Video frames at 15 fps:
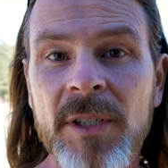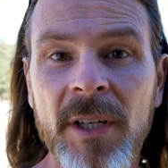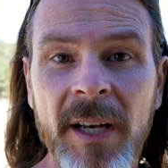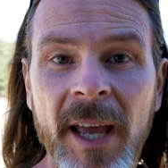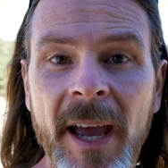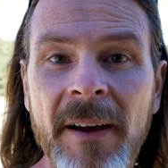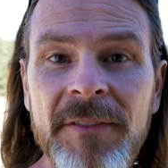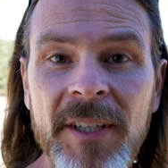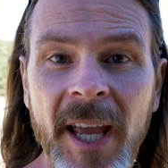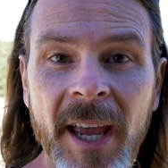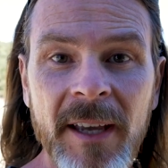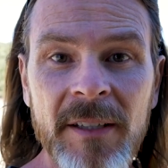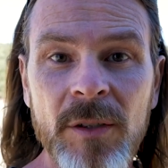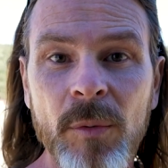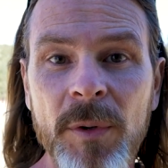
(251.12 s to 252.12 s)
going to have to
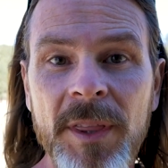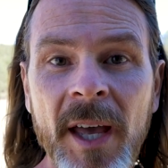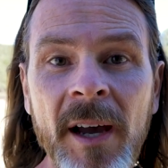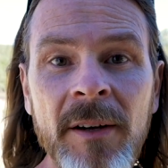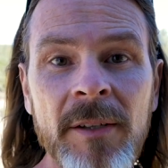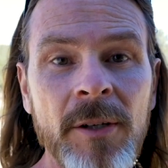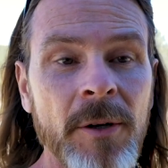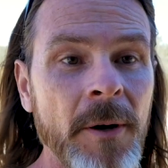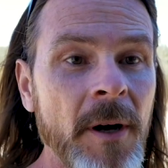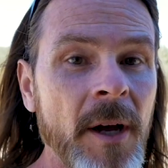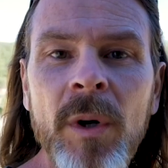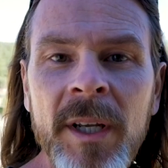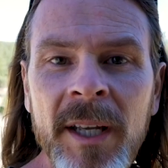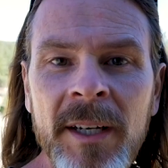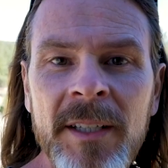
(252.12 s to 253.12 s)
handle without you?
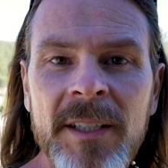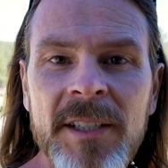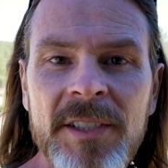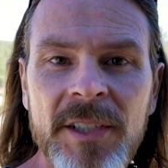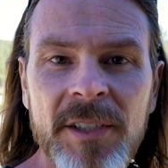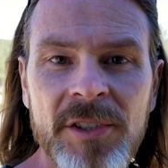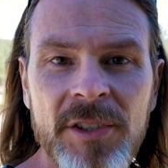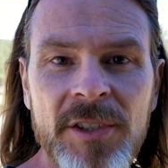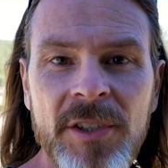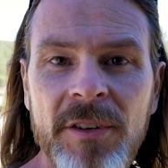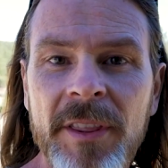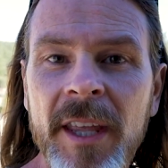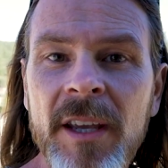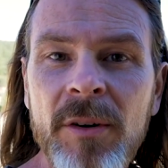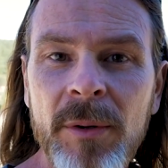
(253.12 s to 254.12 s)
What kind of decisions are
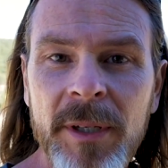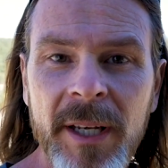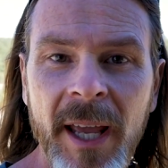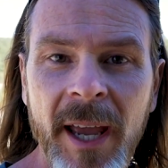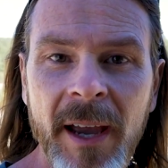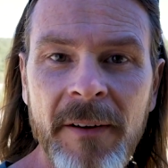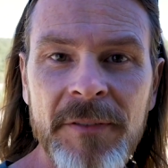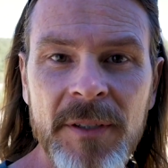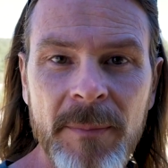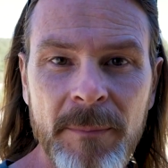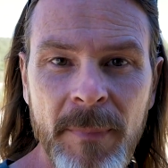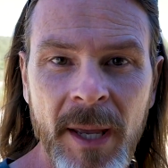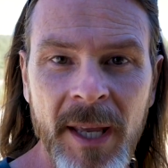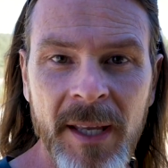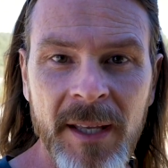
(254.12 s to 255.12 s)
they going to have to
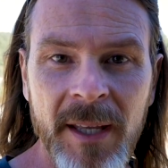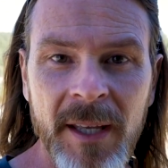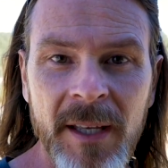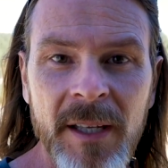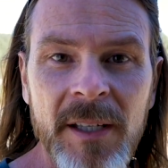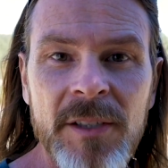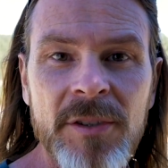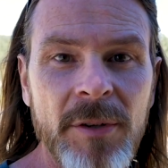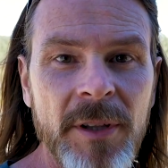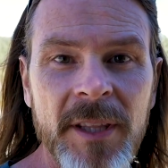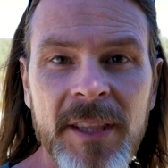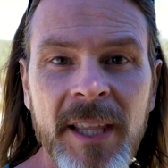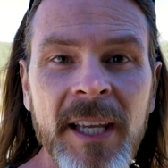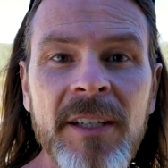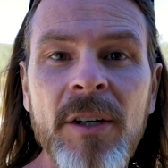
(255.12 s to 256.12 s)
make so
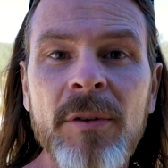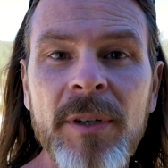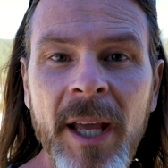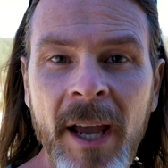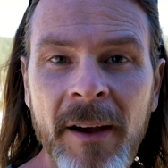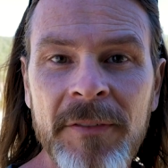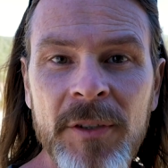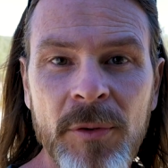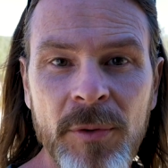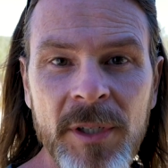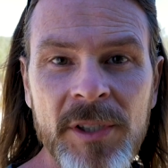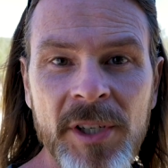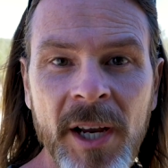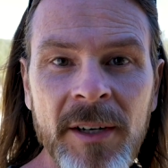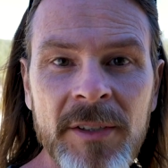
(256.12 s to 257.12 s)
that they don't have to
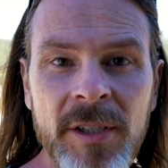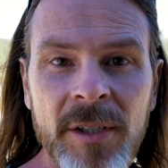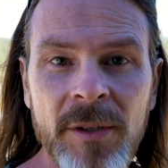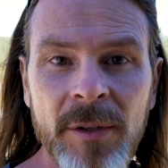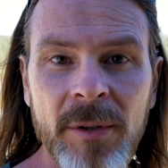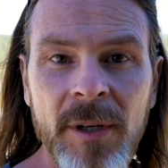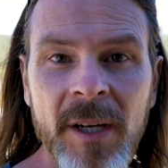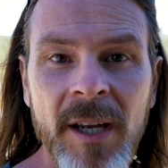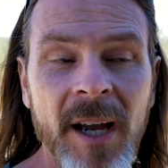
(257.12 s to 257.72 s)
reach out to you?